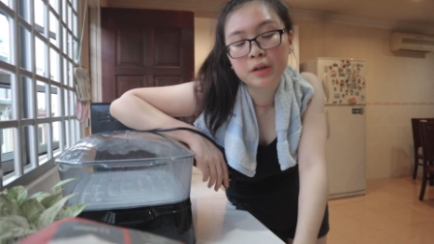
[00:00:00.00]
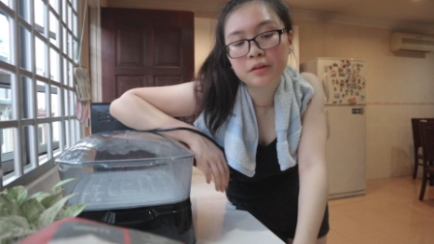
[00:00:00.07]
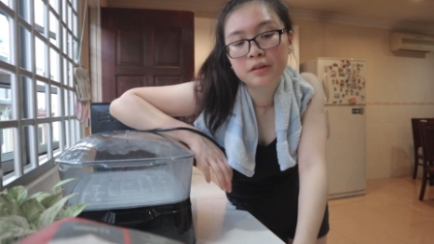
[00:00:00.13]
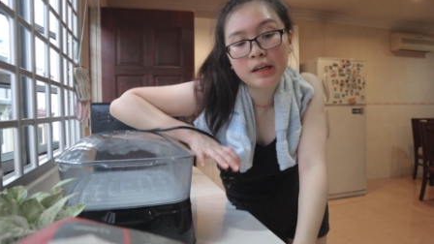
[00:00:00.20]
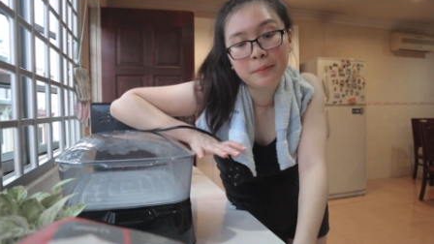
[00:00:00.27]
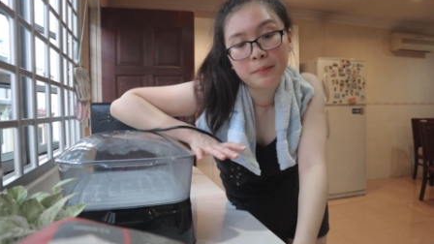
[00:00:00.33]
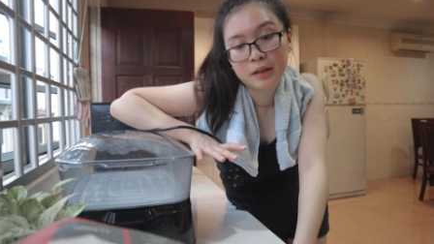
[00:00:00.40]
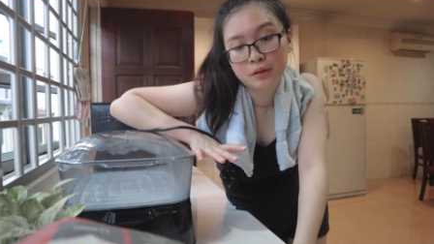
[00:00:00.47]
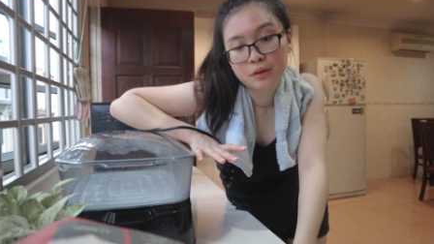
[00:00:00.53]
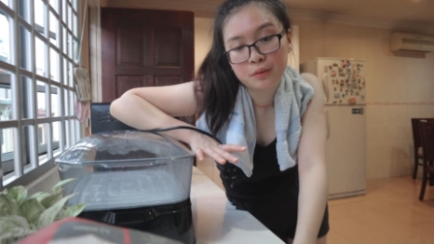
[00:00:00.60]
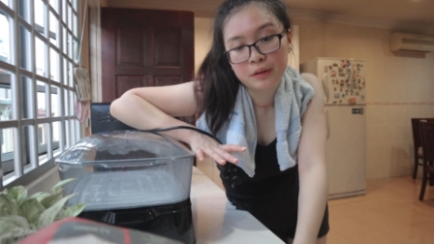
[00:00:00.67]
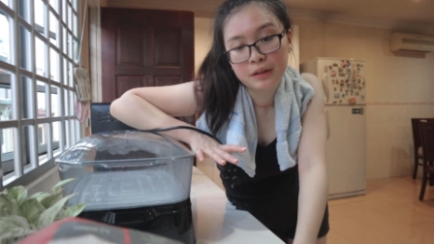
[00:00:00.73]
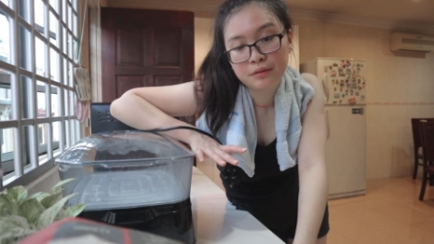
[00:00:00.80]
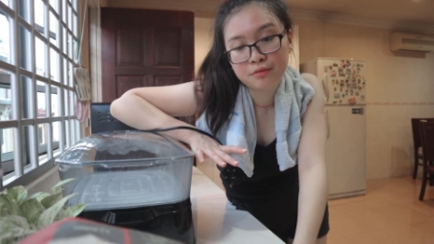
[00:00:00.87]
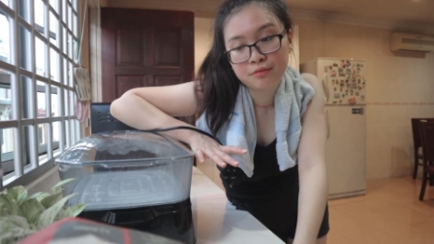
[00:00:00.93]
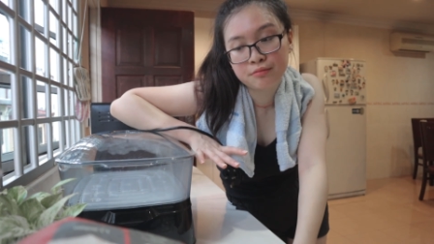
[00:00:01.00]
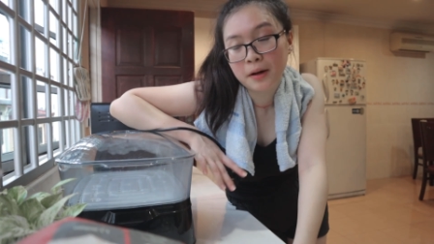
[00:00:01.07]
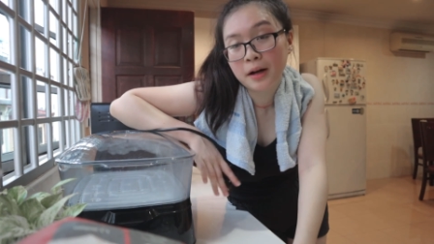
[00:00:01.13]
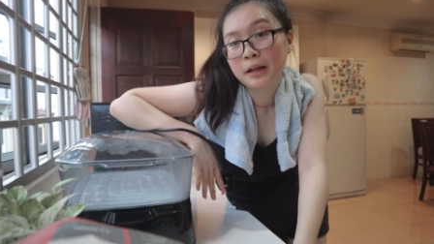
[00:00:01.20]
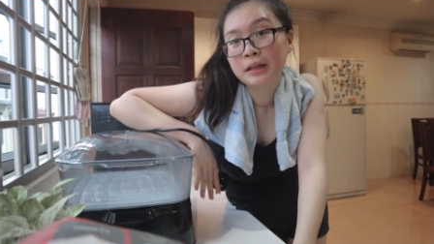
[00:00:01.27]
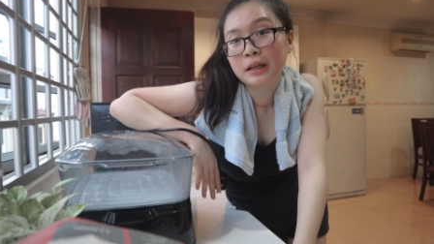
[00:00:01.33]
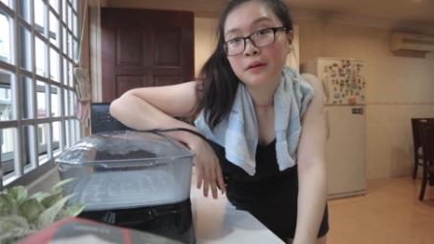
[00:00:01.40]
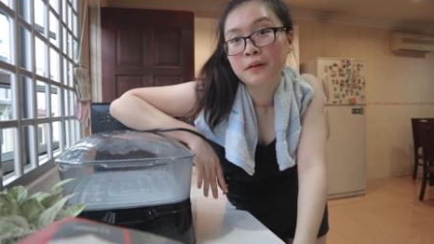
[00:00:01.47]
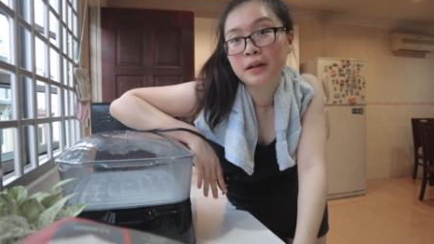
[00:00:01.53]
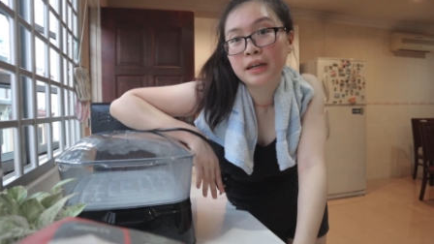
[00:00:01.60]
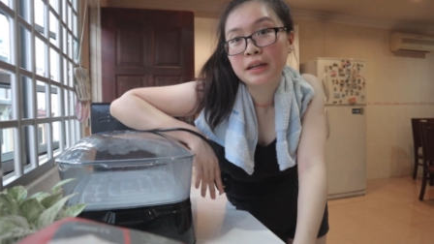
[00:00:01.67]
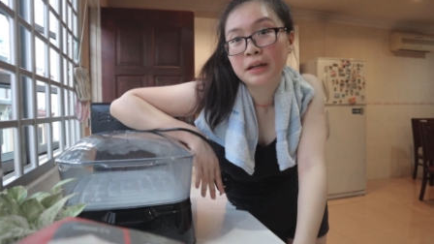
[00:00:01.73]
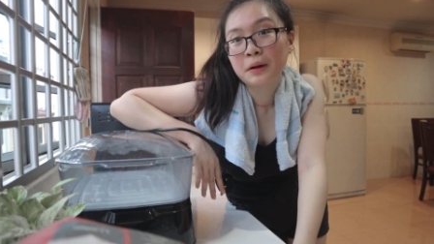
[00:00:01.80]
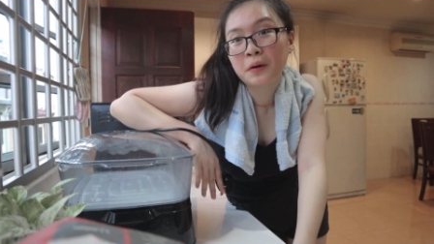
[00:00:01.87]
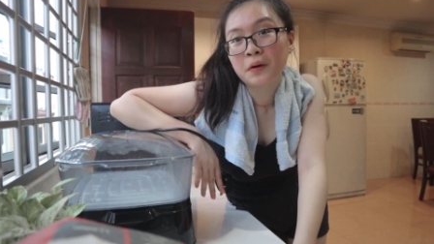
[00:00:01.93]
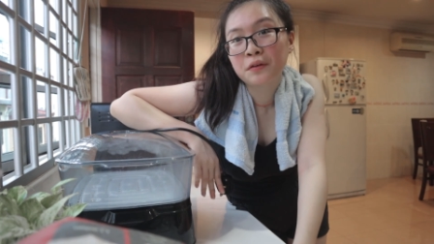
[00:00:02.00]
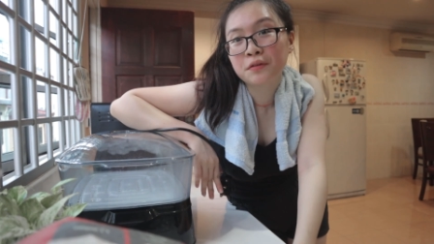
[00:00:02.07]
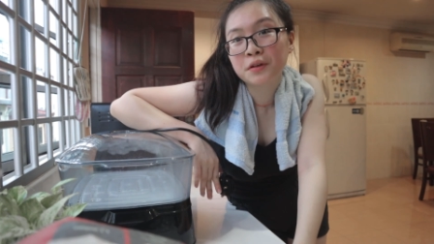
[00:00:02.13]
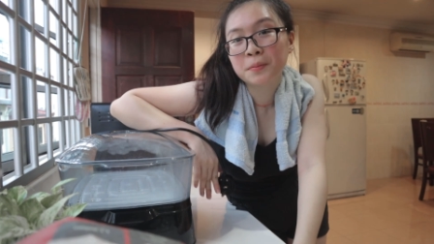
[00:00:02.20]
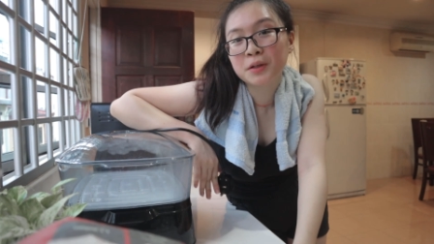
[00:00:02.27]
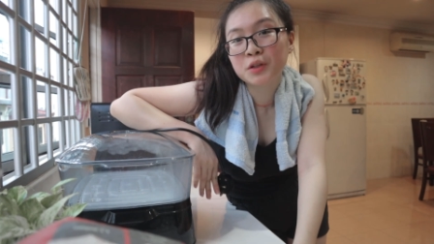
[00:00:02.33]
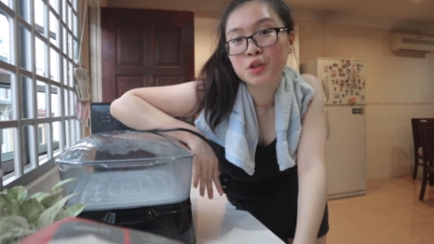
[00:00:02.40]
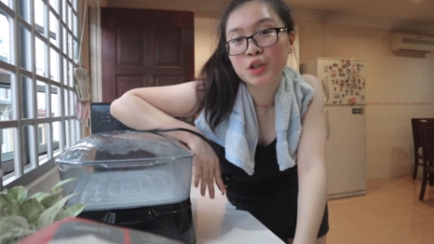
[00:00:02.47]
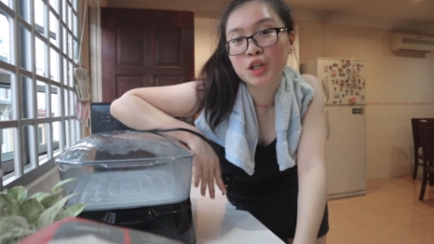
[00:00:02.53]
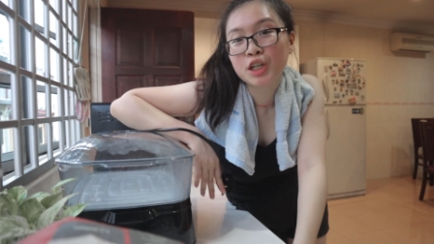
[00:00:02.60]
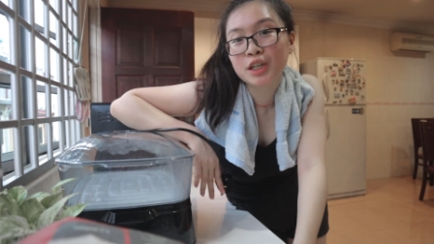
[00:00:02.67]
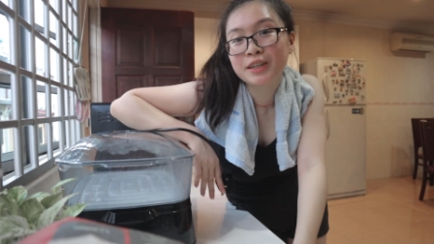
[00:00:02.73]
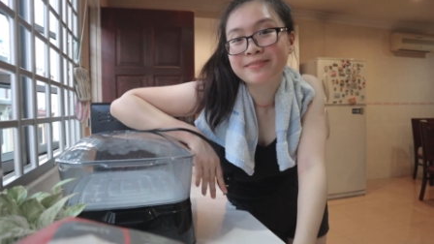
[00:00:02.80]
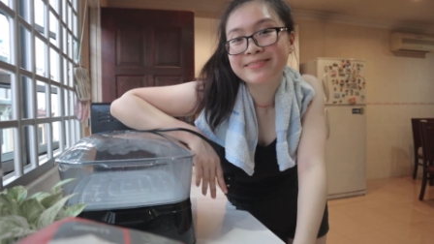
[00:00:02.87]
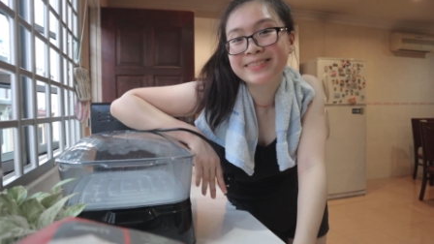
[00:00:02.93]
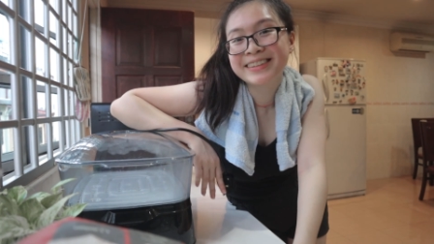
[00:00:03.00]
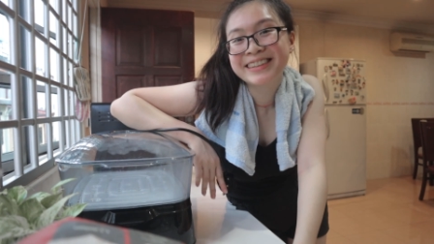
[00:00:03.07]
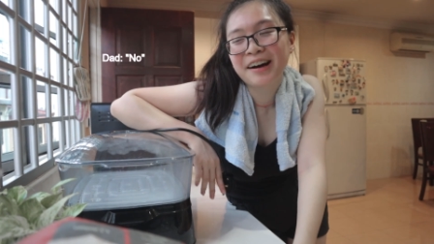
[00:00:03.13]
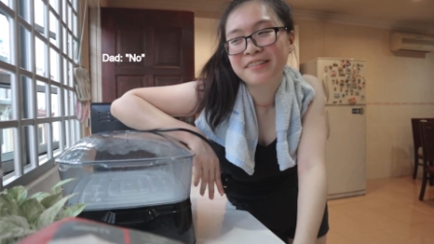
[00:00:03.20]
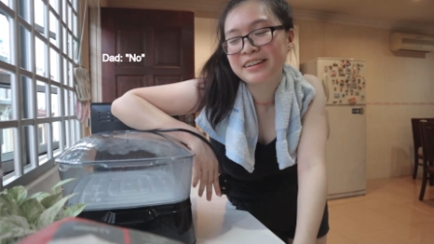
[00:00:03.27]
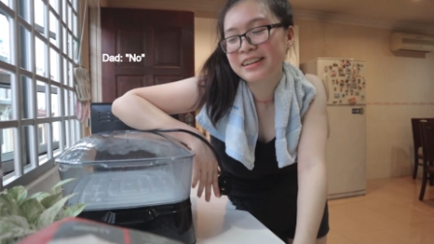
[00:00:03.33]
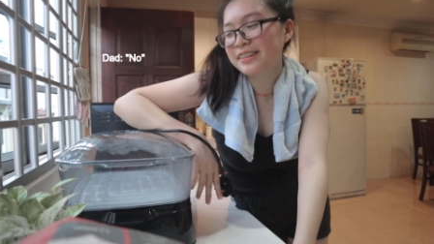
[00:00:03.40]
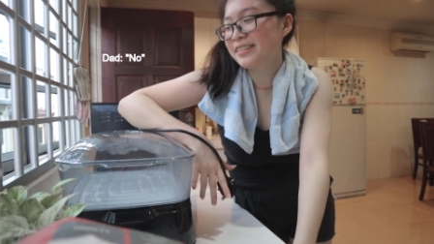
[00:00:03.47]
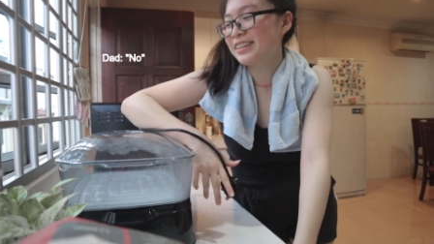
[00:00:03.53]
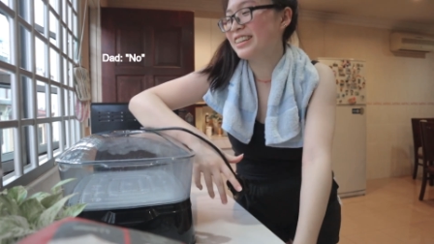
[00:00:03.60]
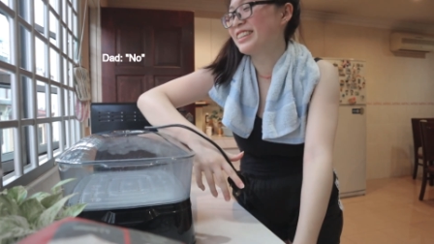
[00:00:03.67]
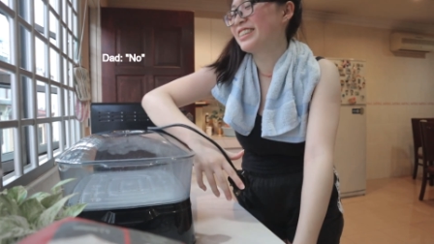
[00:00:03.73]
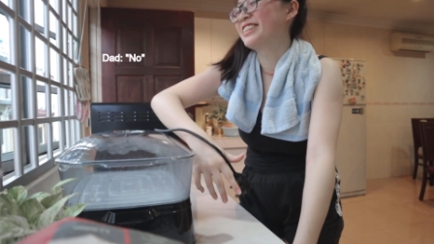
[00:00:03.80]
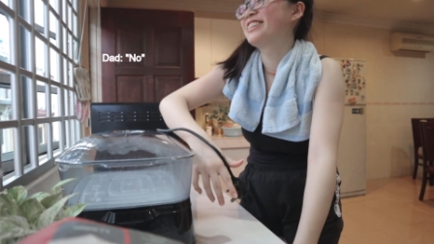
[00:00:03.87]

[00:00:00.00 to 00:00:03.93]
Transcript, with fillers: We don't need a microwave, but I think we need a coffee machine. I really want